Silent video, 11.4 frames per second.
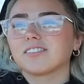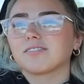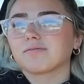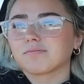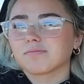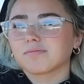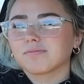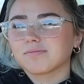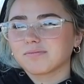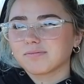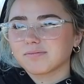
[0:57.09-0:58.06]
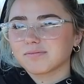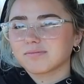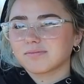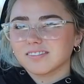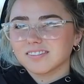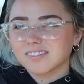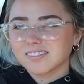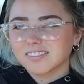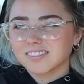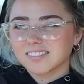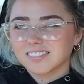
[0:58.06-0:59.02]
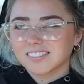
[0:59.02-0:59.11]

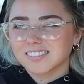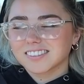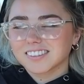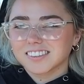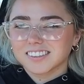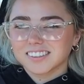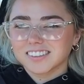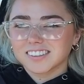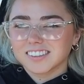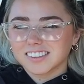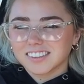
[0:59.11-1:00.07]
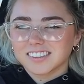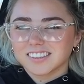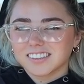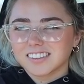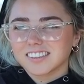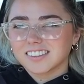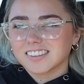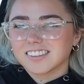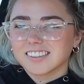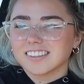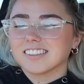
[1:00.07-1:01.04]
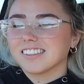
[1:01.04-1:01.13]
(silent)